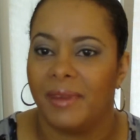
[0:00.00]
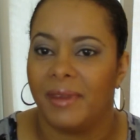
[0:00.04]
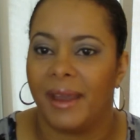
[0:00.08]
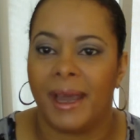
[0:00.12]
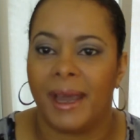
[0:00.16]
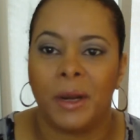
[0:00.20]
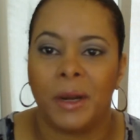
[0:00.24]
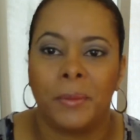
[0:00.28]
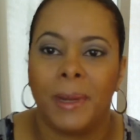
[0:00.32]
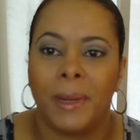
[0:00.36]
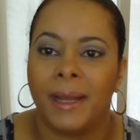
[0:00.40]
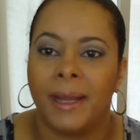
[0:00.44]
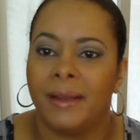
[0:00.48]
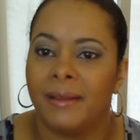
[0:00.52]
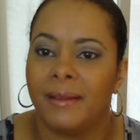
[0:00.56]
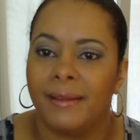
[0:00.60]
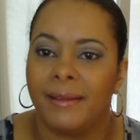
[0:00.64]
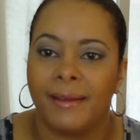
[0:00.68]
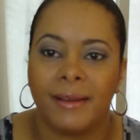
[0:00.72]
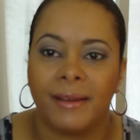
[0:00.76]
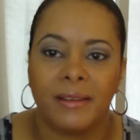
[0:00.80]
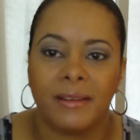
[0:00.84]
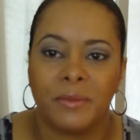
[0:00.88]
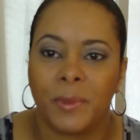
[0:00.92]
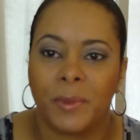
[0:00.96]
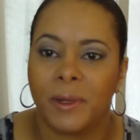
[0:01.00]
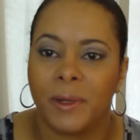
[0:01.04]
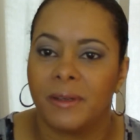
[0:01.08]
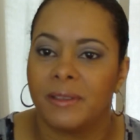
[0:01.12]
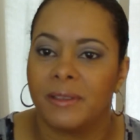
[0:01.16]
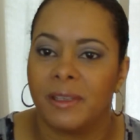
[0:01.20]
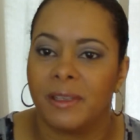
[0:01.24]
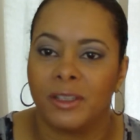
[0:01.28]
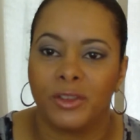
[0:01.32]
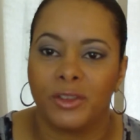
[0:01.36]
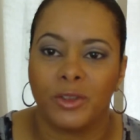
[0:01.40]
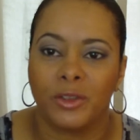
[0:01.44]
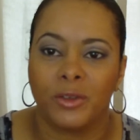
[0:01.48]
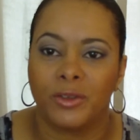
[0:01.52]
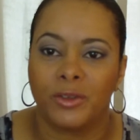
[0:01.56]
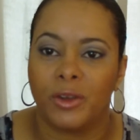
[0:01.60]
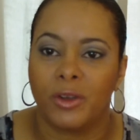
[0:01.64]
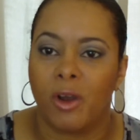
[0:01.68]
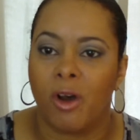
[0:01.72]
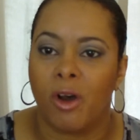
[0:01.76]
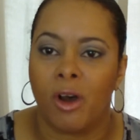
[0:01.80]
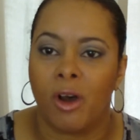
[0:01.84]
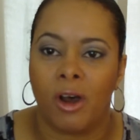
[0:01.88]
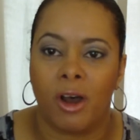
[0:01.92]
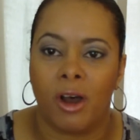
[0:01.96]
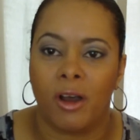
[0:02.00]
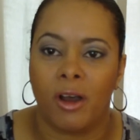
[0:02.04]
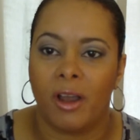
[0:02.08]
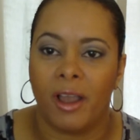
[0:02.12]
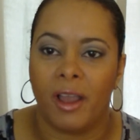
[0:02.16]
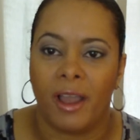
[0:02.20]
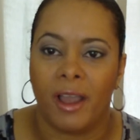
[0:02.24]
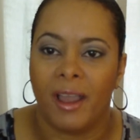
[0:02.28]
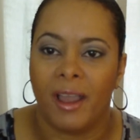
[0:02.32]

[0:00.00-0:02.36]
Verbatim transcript: I don't buy anything else Bare Escentuals all